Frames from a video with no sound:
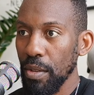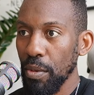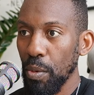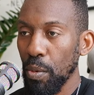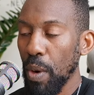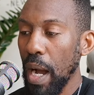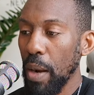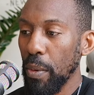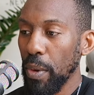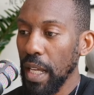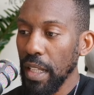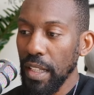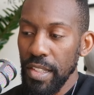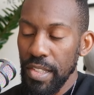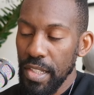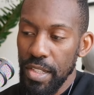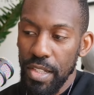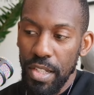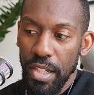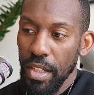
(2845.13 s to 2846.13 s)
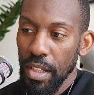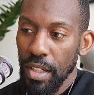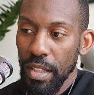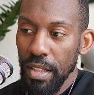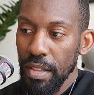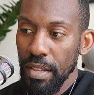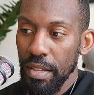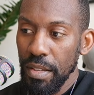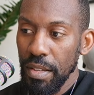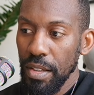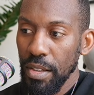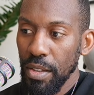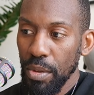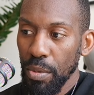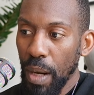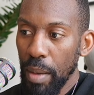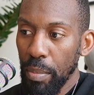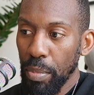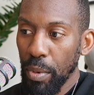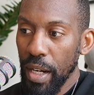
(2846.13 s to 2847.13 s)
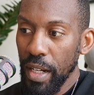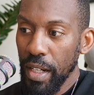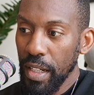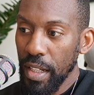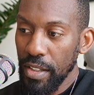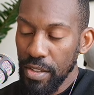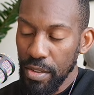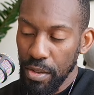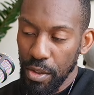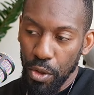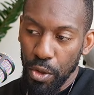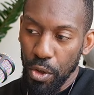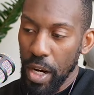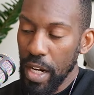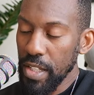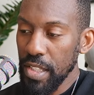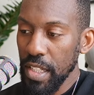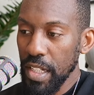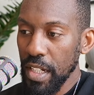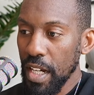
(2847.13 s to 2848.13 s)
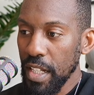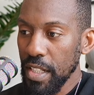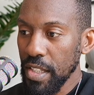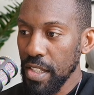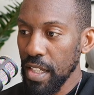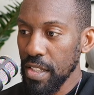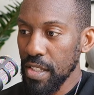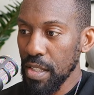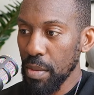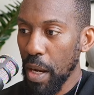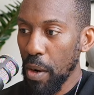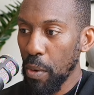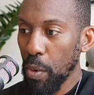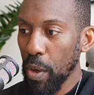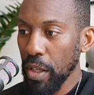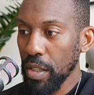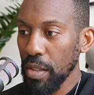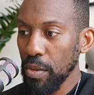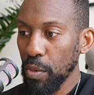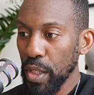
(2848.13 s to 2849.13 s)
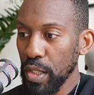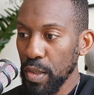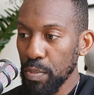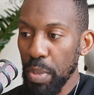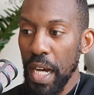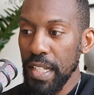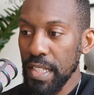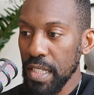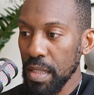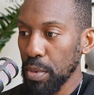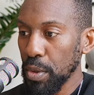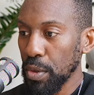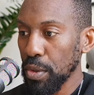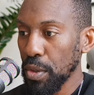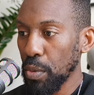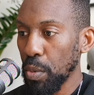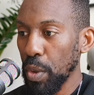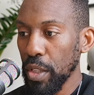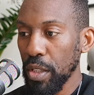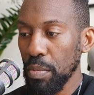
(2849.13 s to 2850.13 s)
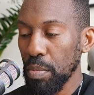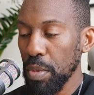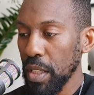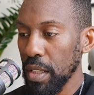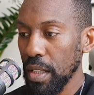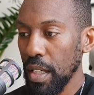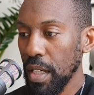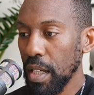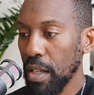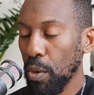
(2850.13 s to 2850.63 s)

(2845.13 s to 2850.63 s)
why would i listen to the right brain and its crazy nonsense about what what is possible or what could be